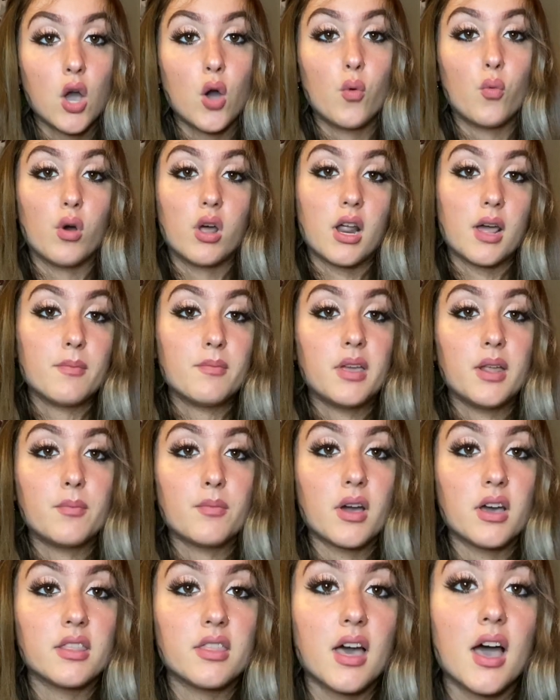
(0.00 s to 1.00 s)
What I mean
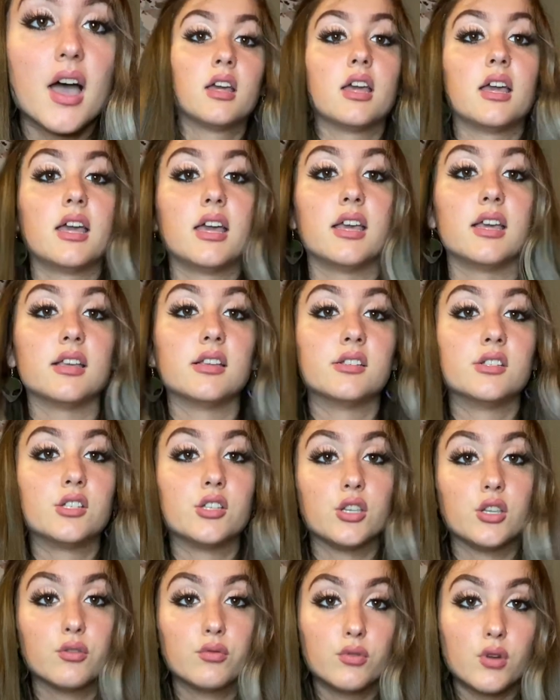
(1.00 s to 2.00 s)
by that is,
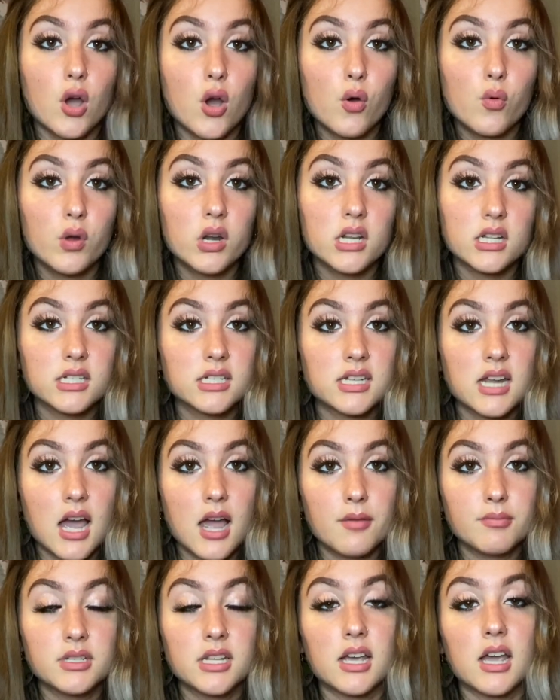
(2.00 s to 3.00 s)
you know when it's
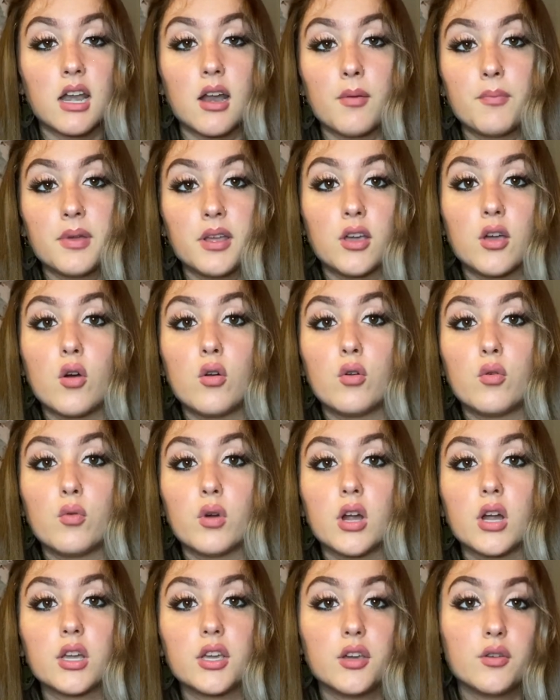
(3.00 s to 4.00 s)
time to get up and go to
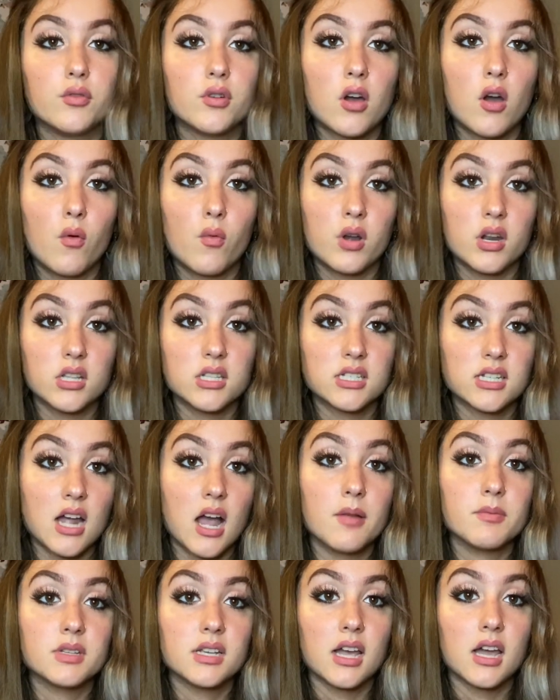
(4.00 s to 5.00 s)
work, you know when it's
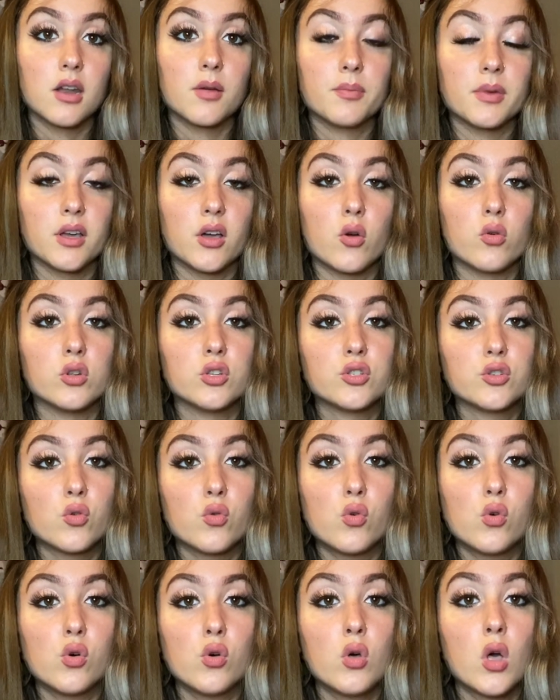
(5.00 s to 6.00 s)
time to get up and go to
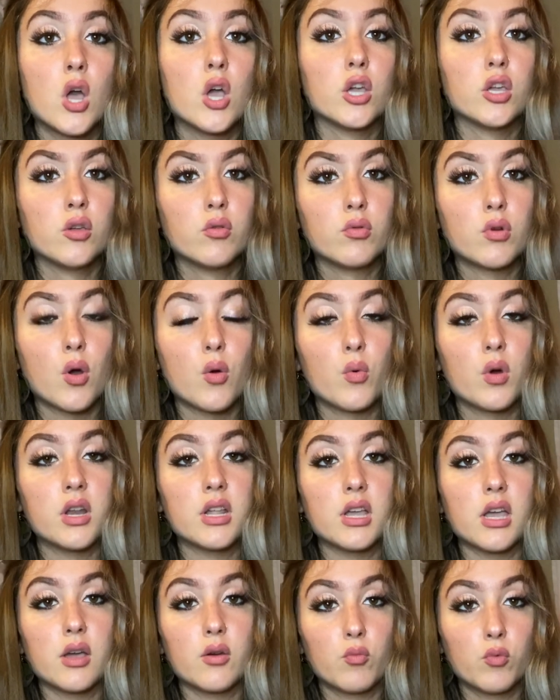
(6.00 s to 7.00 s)
school, you know when
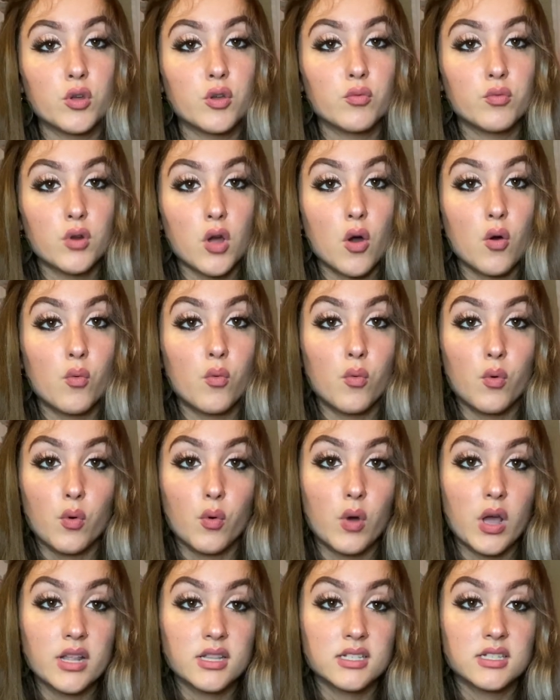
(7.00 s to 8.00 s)
it you know
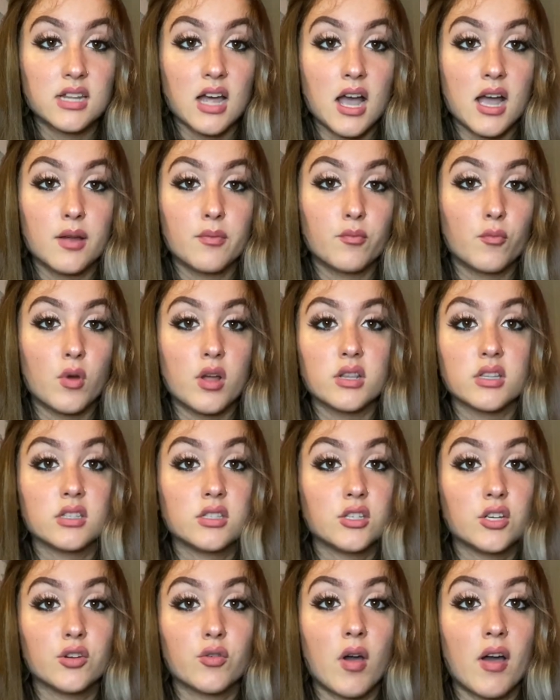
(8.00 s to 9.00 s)
it's time when
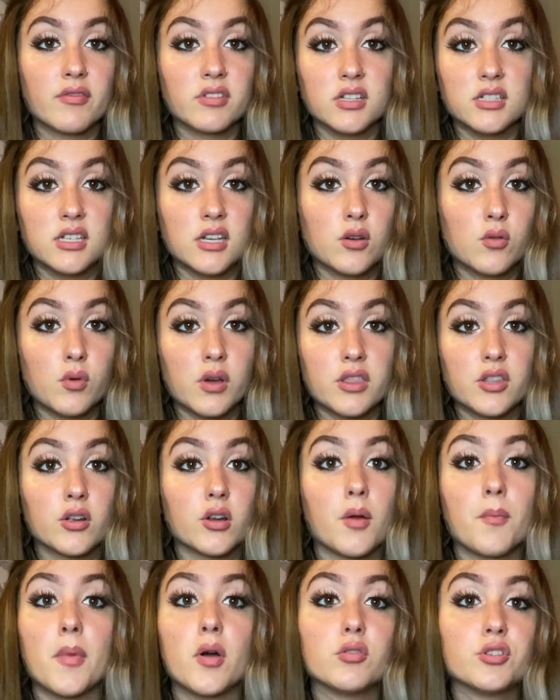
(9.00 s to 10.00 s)
you have to deal with your
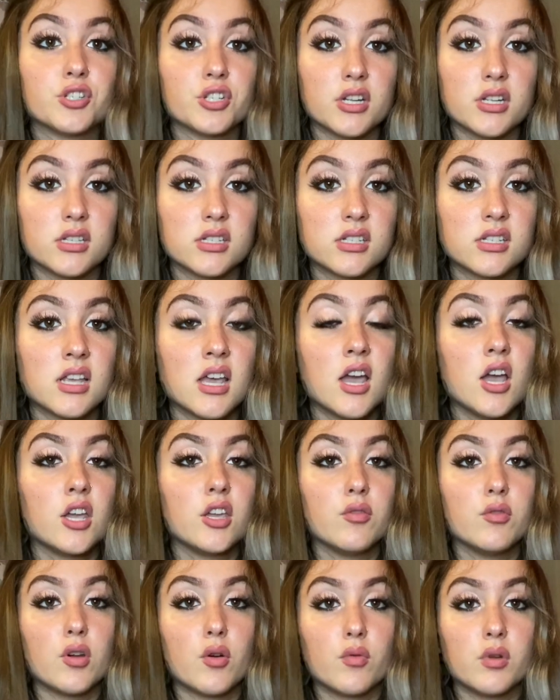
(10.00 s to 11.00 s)
emotions,
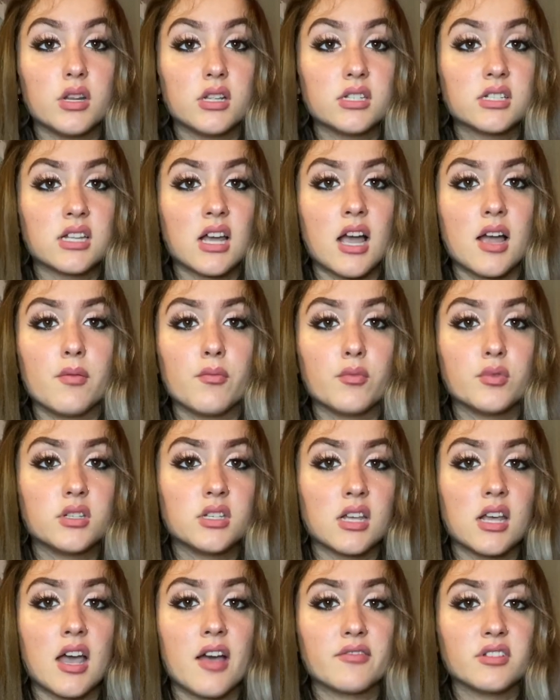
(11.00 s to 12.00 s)
you know when it's time
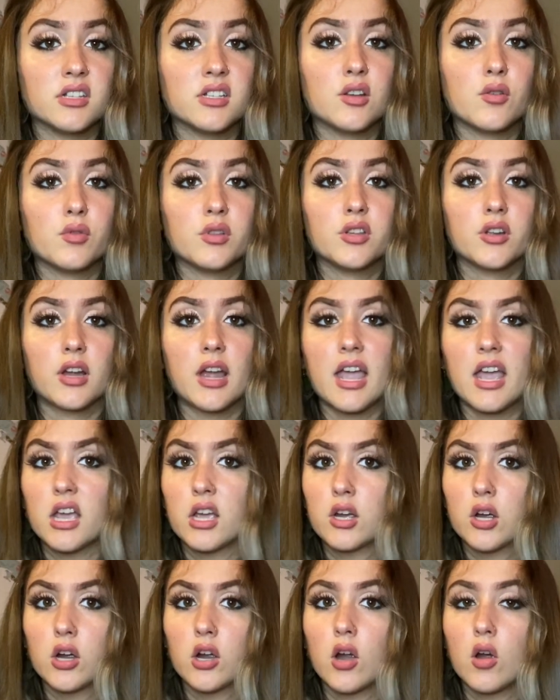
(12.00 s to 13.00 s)
to have to deal with your
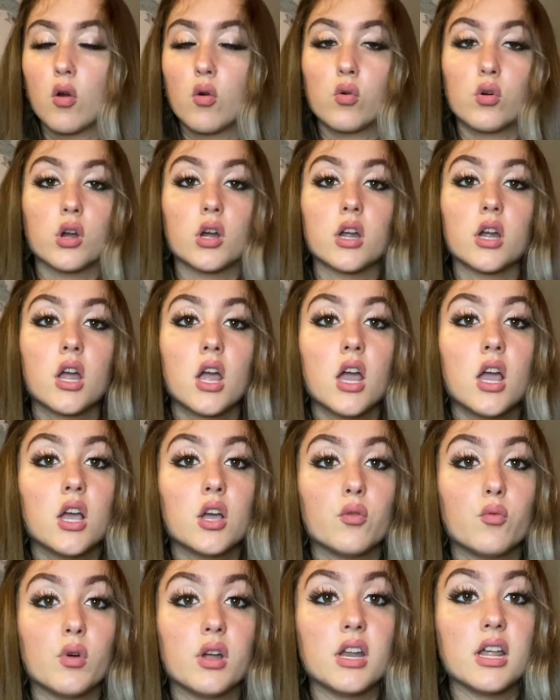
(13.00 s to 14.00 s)
anger, or
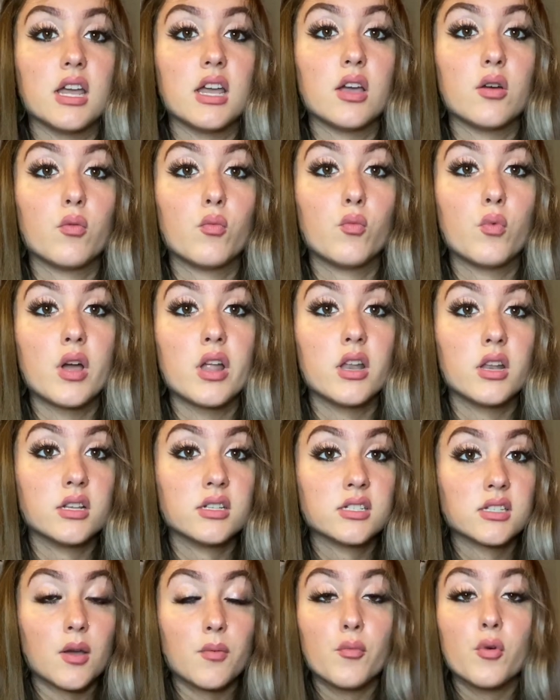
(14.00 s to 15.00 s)
when it when
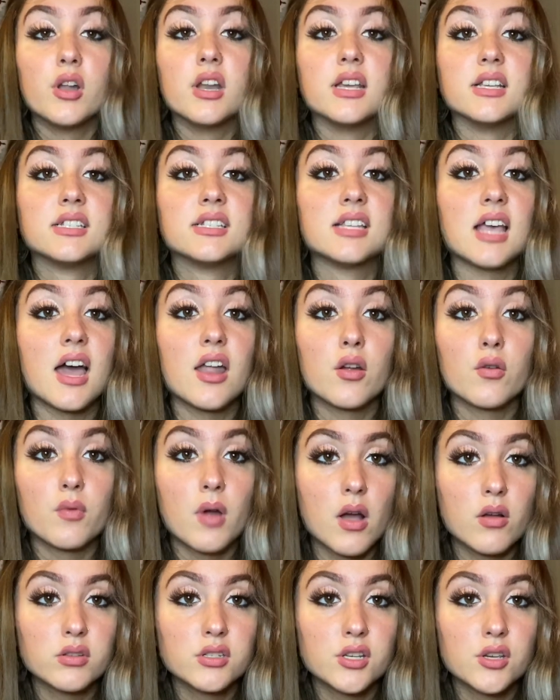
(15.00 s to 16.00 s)
someone is sad
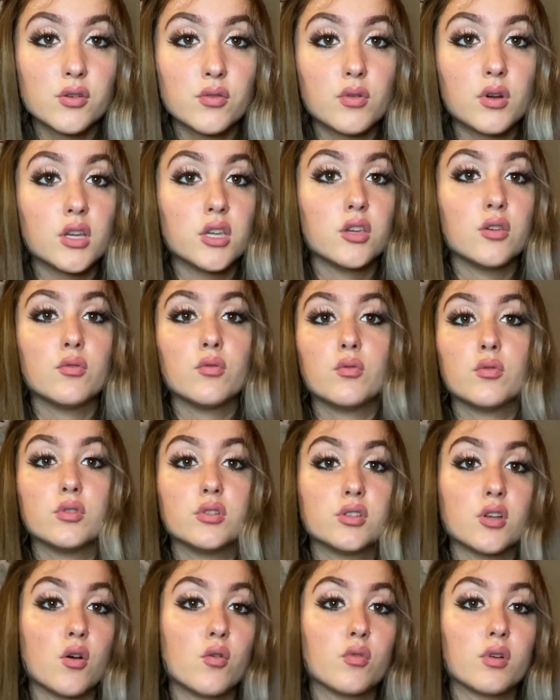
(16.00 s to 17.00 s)
around you, you
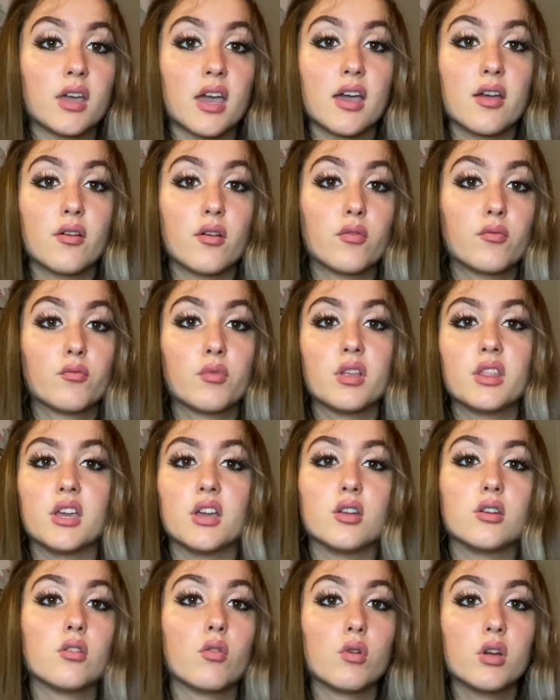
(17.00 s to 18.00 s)
don't get really
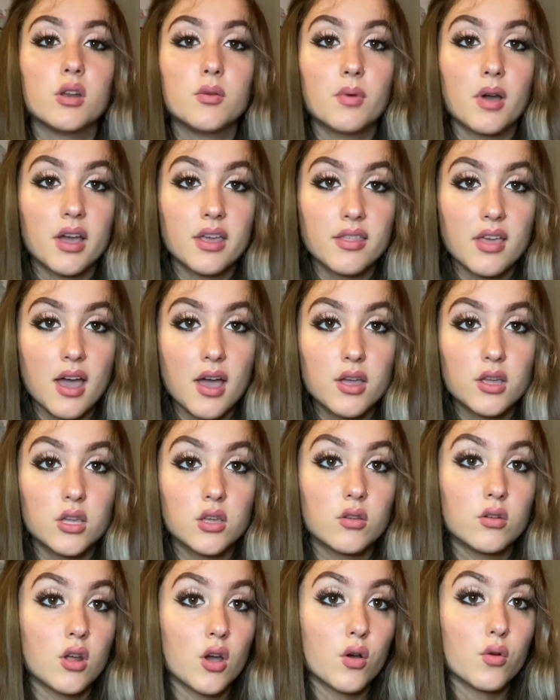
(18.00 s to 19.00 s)
annoyed by that,
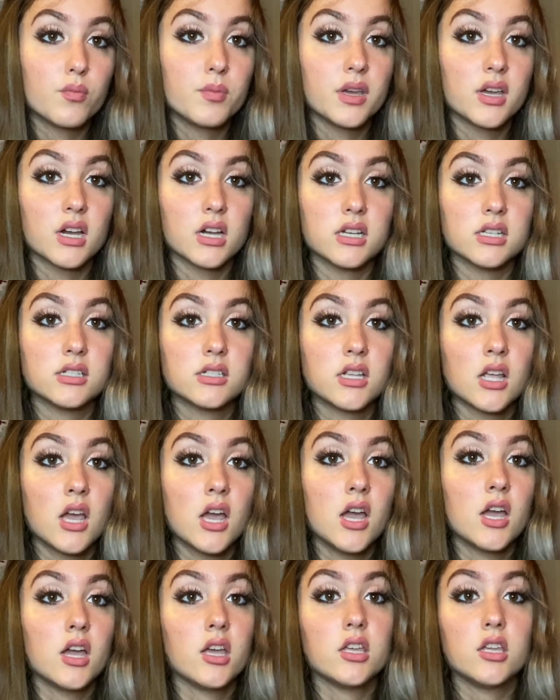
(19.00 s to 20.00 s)
you know, because
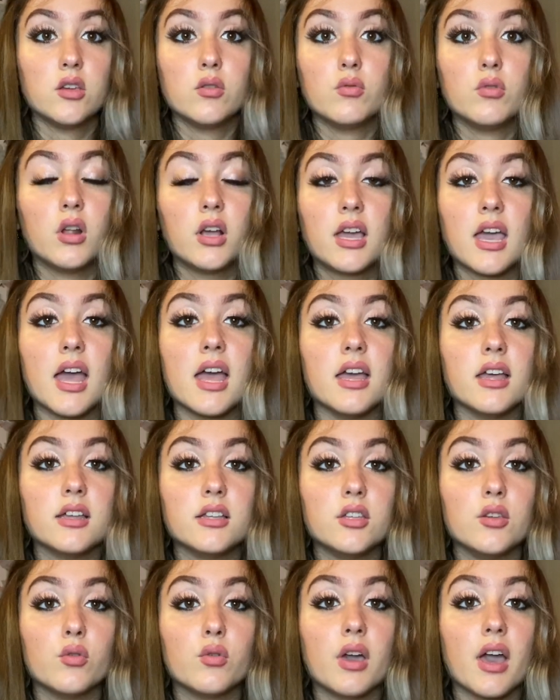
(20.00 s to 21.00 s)
you would get
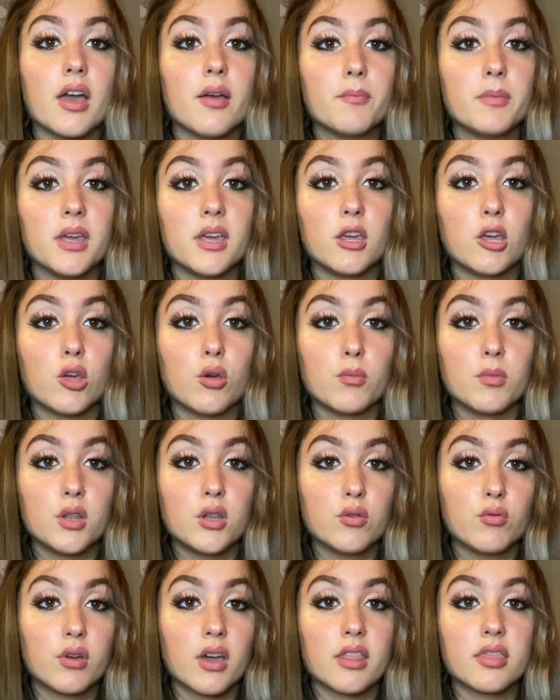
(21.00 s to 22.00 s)
you get being human,
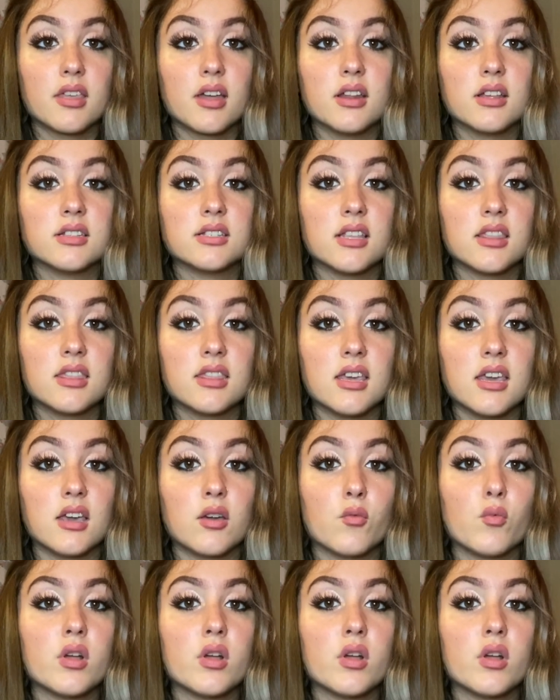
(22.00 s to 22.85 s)
you get that it's a thing.